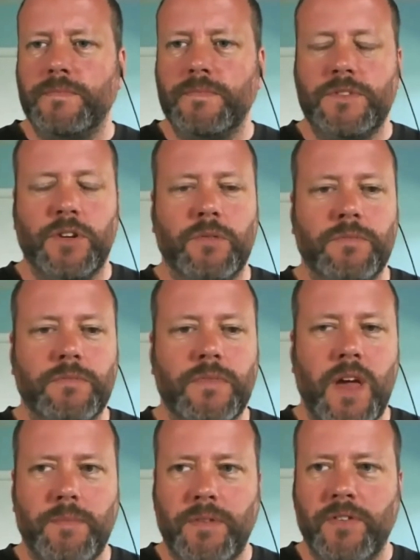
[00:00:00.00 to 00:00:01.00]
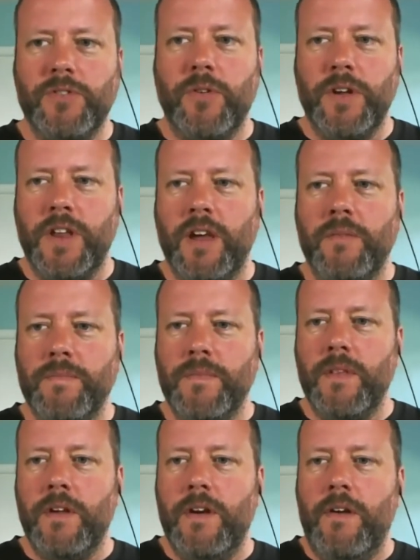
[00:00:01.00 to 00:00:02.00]
Oh, so, cool. Happy Victoria Day.
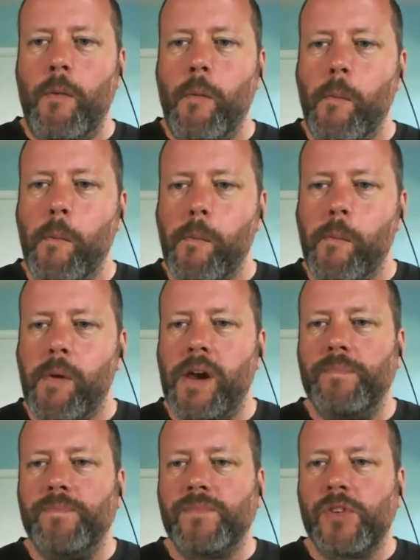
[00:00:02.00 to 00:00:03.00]
And